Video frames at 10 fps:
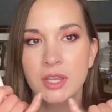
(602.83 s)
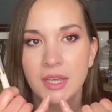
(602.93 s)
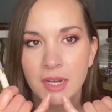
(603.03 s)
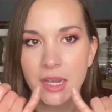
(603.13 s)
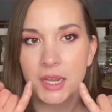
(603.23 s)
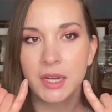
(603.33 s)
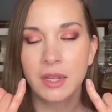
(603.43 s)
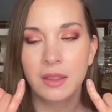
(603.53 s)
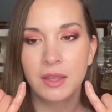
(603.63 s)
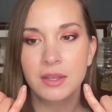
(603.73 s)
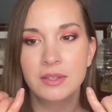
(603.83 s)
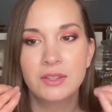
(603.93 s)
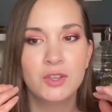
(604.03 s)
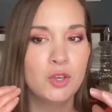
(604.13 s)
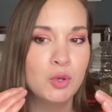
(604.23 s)
getting this
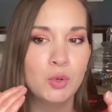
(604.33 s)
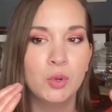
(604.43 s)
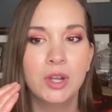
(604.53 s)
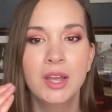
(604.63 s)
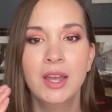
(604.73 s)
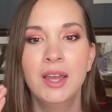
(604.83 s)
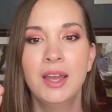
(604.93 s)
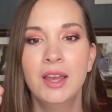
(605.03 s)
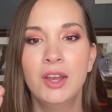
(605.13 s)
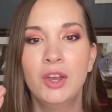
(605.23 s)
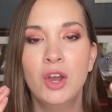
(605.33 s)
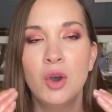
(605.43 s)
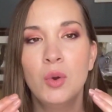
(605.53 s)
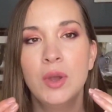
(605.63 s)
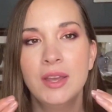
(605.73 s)
to
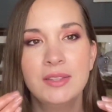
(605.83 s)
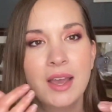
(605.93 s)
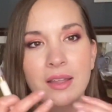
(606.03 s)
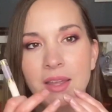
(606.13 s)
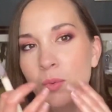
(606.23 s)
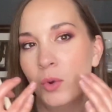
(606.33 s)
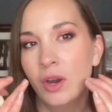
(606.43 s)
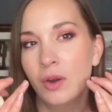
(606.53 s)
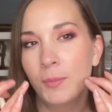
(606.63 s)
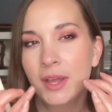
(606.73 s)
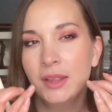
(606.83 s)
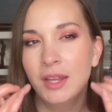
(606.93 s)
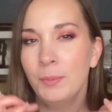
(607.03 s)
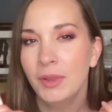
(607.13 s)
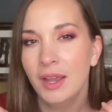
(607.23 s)
go exactly where my
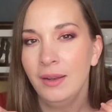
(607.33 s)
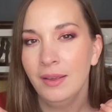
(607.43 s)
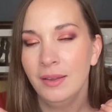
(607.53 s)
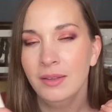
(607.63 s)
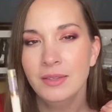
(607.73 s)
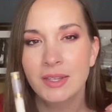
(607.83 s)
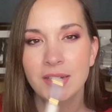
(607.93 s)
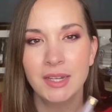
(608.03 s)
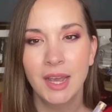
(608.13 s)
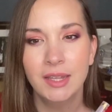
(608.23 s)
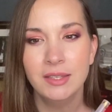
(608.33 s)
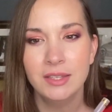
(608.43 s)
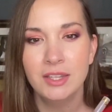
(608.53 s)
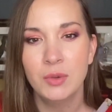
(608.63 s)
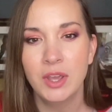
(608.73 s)
lip line is. It
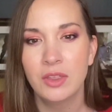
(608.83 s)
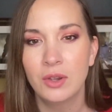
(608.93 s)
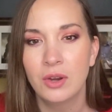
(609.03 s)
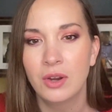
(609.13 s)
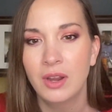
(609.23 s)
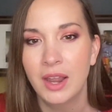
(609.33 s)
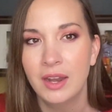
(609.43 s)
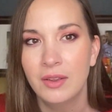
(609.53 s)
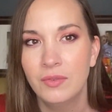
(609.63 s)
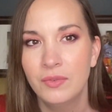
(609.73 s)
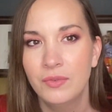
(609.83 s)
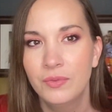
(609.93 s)
tends to either kind of,